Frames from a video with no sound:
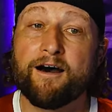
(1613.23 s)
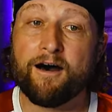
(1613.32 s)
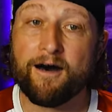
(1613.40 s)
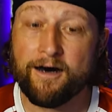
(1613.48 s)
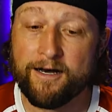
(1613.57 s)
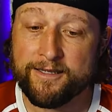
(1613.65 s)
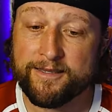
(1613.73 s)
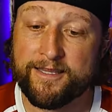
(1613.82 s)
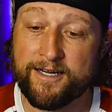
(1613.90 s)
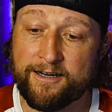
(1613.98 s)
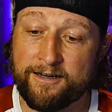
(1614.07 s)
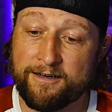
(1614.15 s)
on
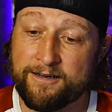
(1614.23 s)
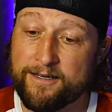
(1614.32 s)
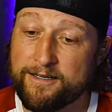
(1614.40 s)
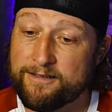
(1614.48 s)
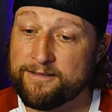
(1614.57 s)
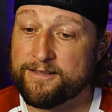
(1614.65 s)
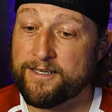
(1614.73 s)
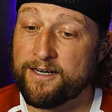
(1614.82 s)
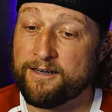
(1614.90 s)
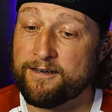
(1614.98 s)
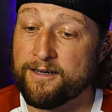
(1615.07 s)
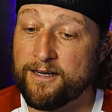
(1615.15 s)
their
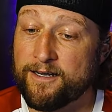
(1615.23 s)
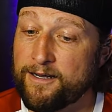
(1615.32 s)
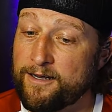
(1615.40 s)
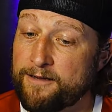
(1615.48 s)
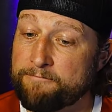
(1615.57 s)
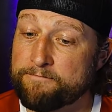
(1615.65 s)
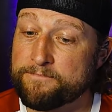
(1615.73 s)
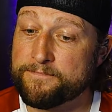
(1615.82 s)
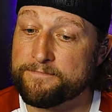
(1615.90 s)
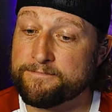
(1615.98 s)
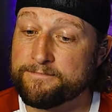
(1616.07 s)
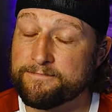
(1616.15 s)
their uh,
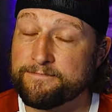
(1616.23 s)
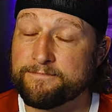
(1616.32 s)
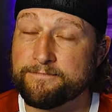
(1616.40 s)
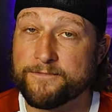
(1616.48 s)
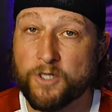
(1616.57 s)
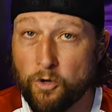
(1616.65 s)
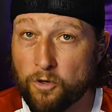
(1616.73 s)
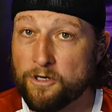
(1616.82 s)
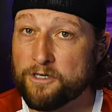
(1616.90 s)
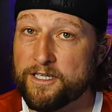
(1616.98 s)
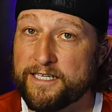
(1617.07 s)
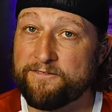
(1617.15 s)

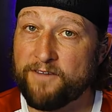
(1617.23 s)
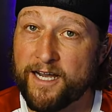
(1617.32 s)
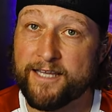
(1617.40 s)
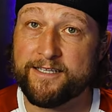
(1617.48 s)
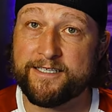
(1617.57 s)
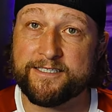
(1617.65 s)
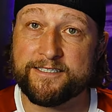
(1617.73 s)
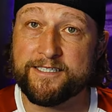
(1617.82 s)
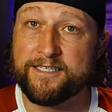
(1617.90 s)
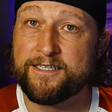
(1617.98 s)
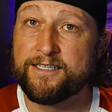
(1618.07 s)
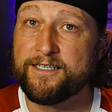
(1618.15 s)
quarterly filings.
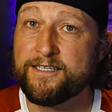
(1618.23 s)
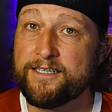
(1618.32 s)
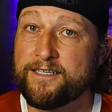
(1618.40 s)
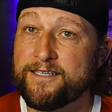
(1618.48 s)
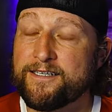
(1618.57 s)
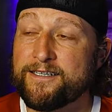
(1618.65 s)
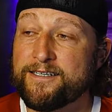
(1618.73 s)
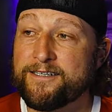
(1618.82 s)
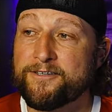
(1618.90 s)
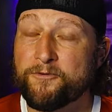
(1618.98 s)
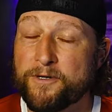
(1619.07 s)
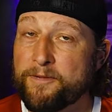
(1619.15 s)

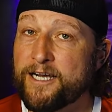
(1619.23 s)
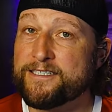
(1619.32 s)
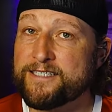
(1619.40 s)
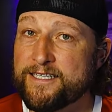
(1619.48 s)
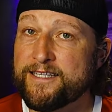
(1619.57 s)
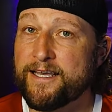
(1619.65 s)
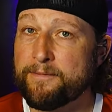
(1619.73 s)
We might see them